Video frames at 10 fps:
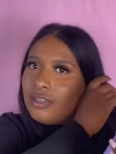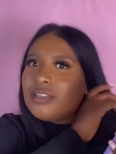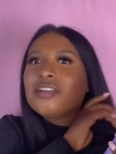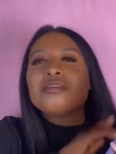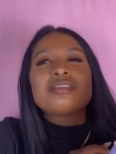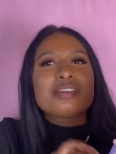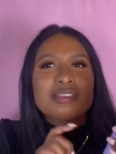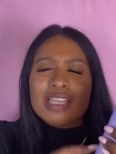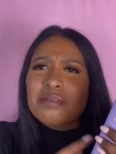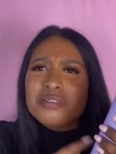use the
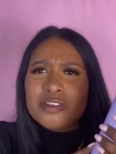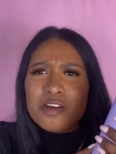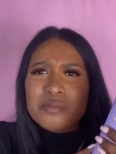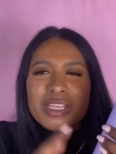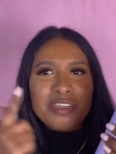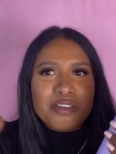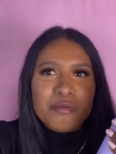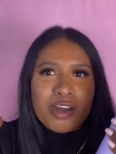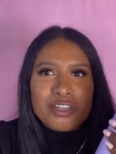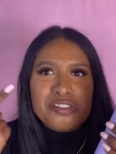same soap that you
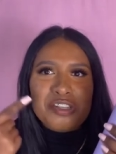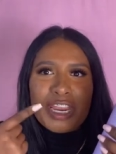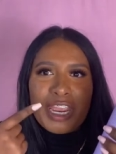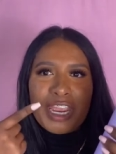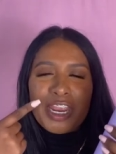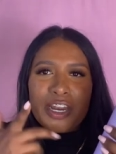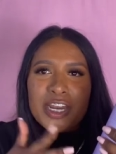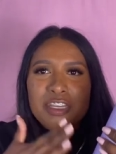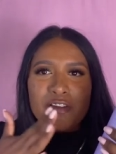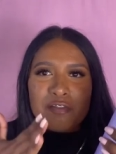wash your hair
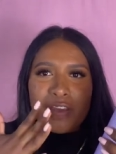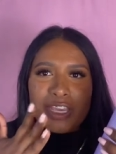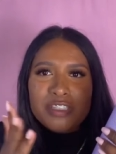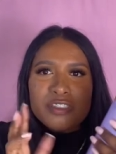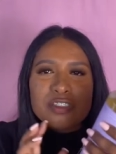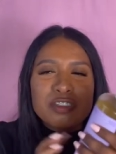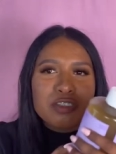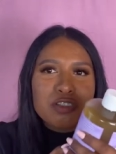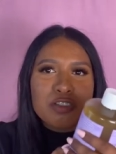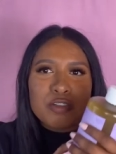and your face
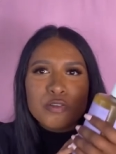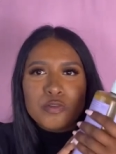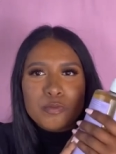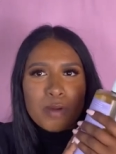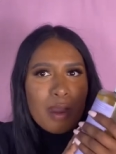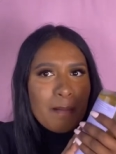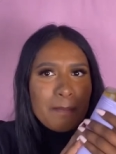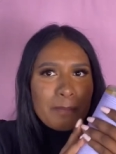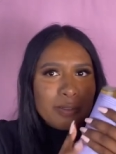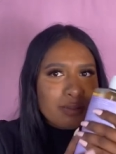to mop.
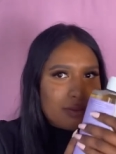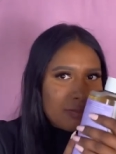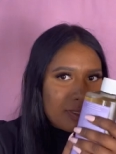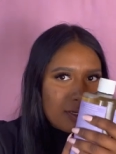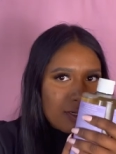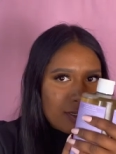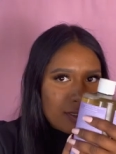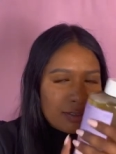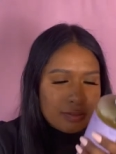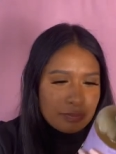Oh my
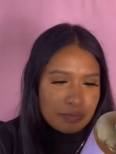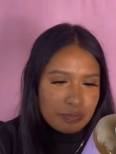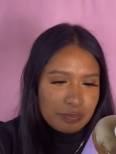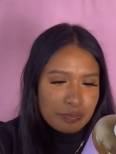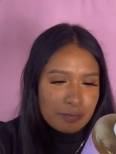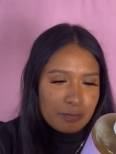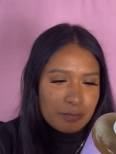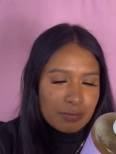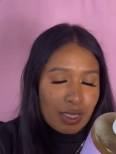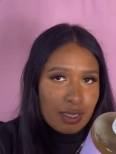
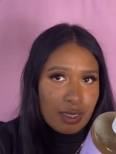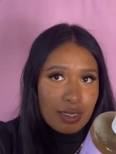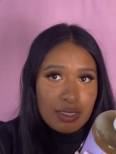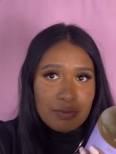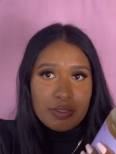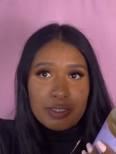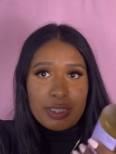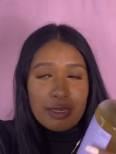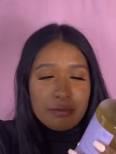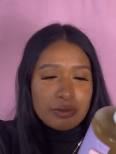God. I never heard of
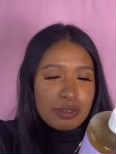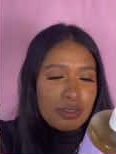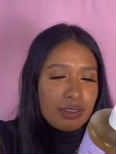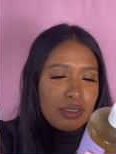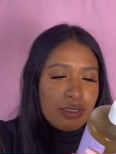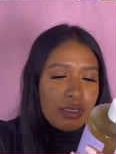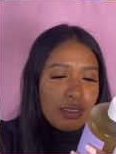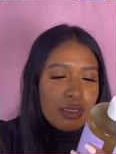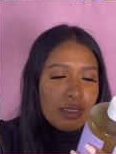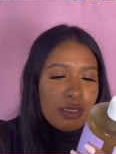that one.
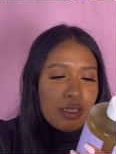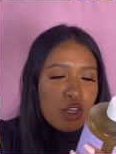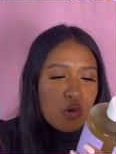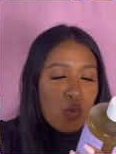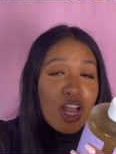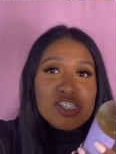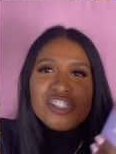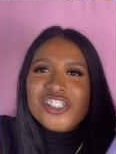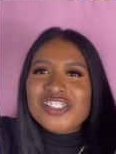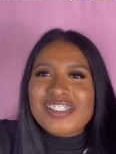Wash your